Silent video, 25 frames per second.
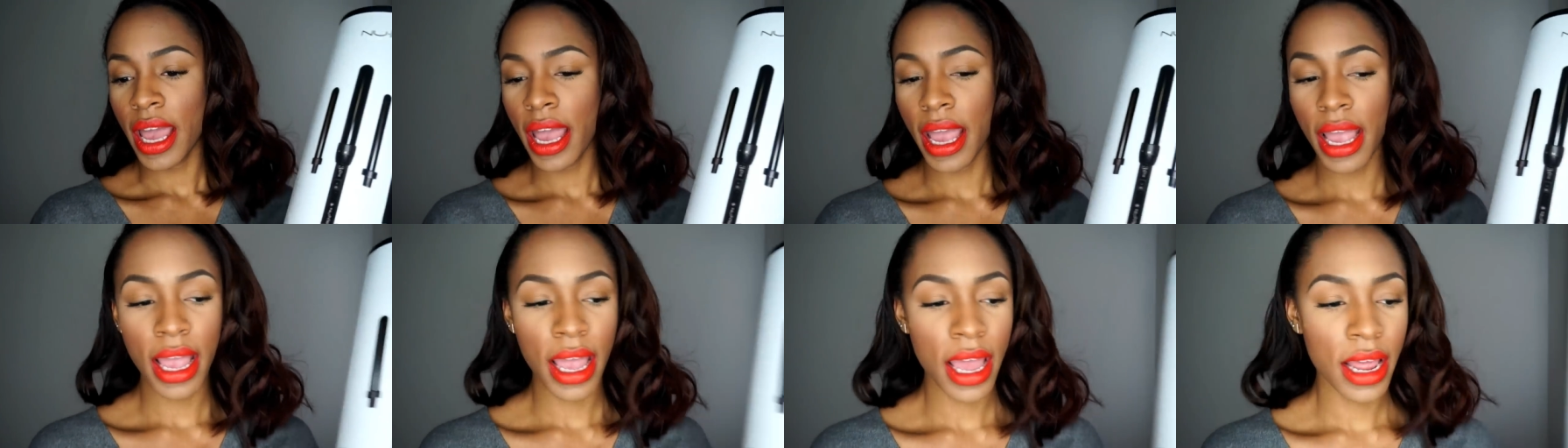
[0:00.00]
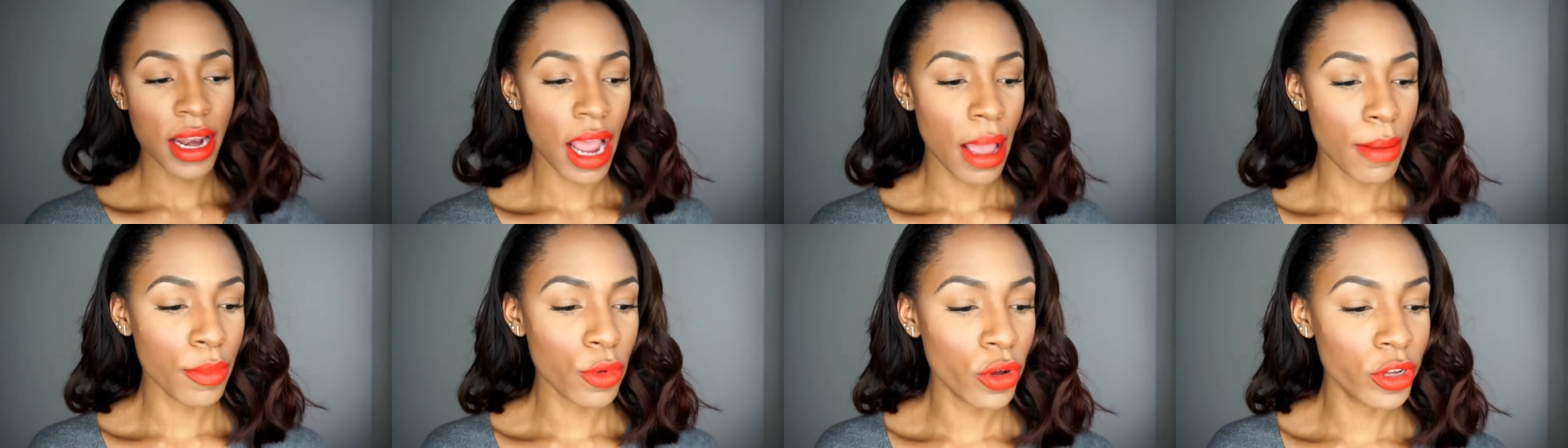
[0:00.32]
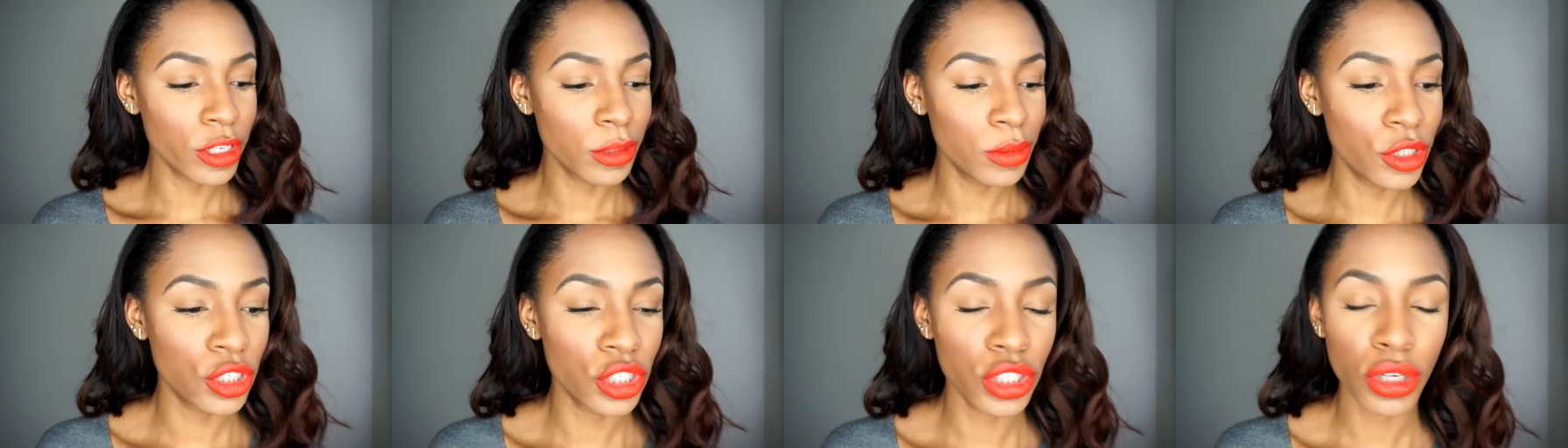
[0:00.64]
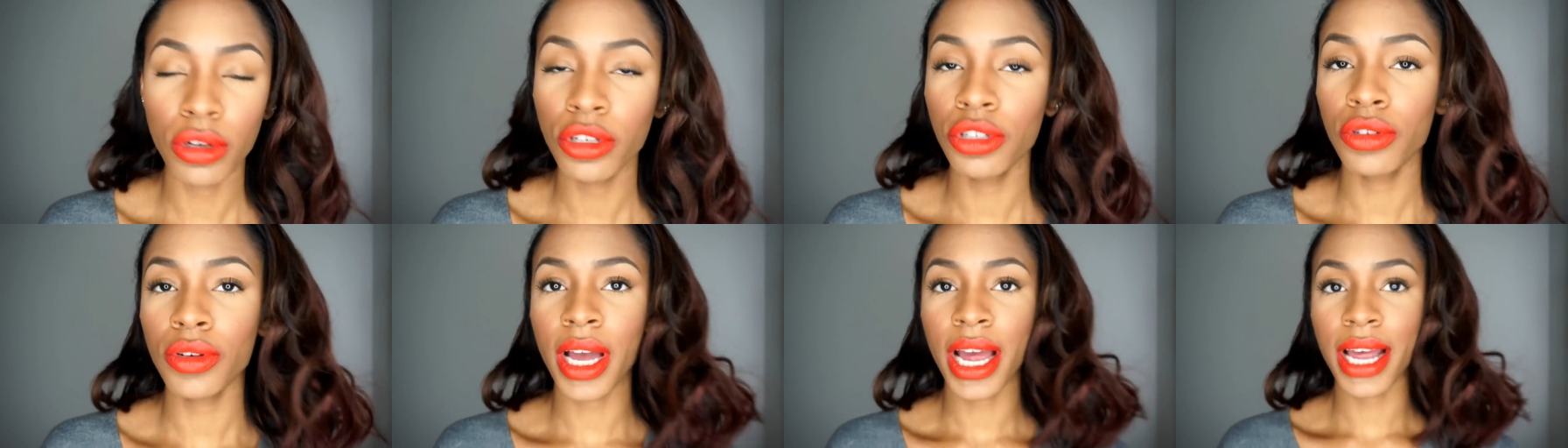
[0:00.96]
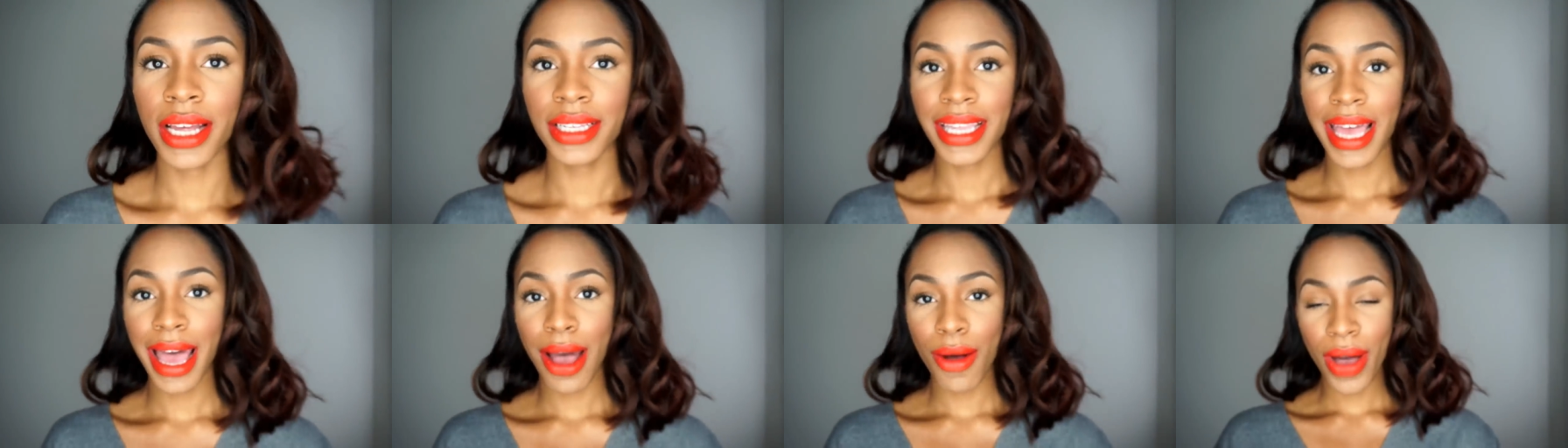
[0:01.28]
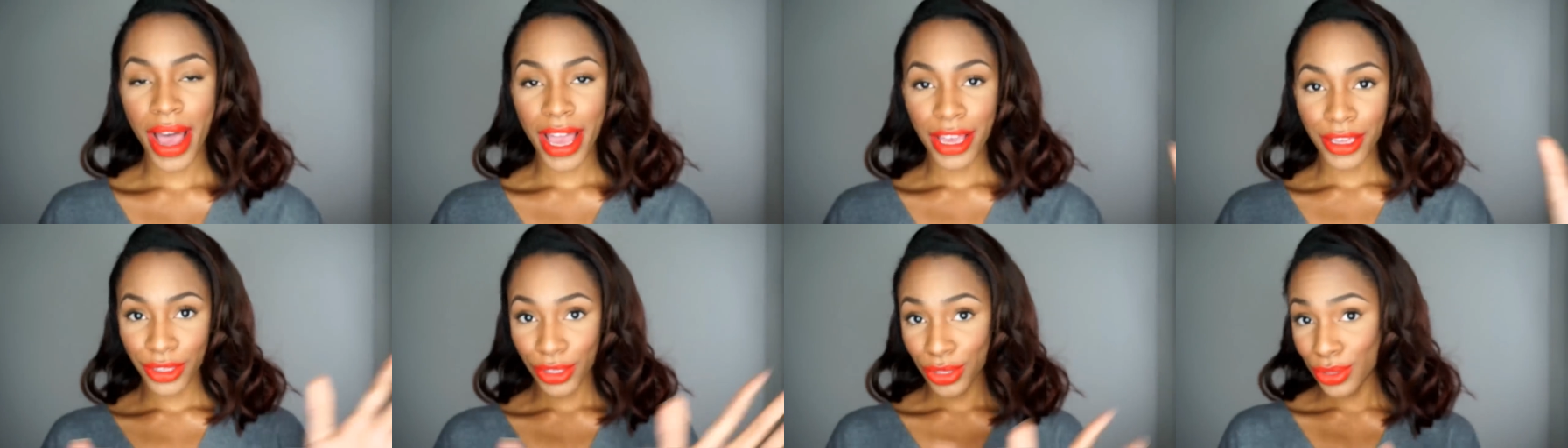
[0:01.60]
And I'm going to be showing you guys how
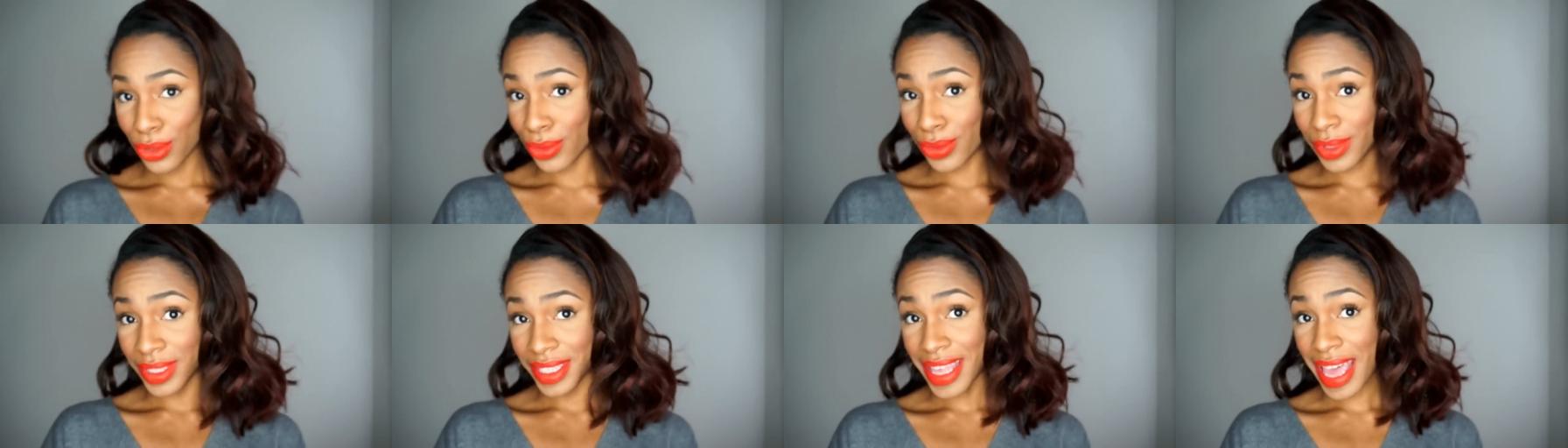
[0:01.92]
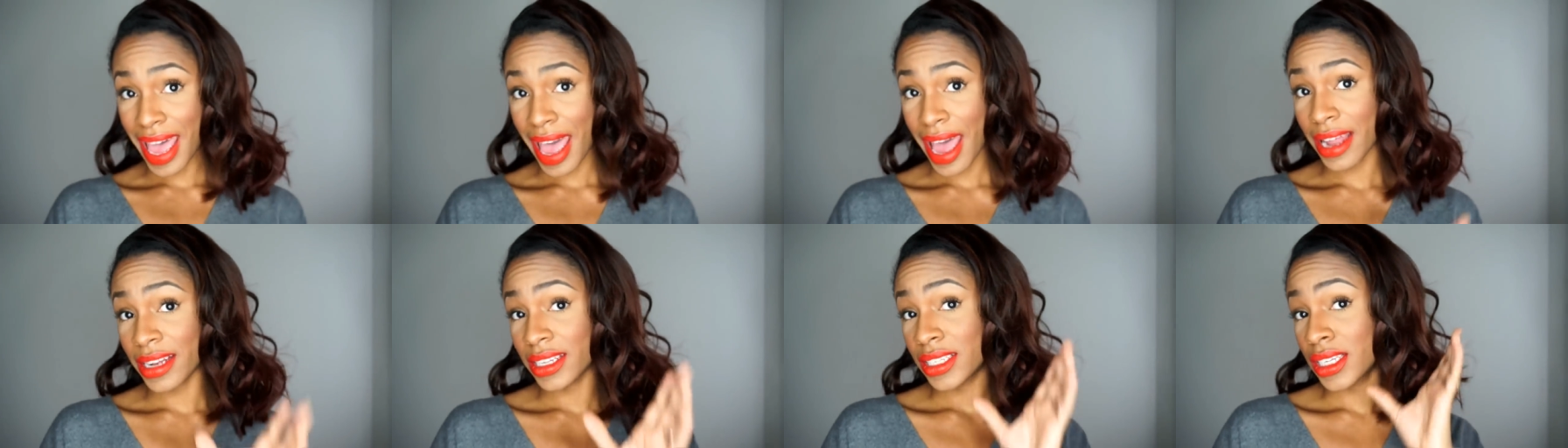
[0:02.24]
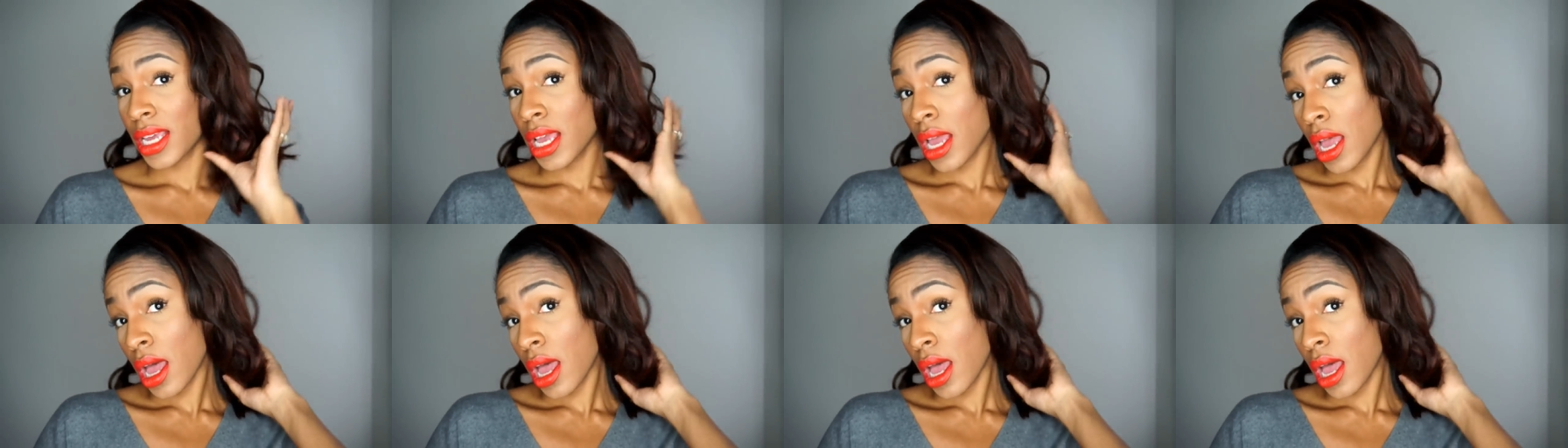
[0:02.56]
I use that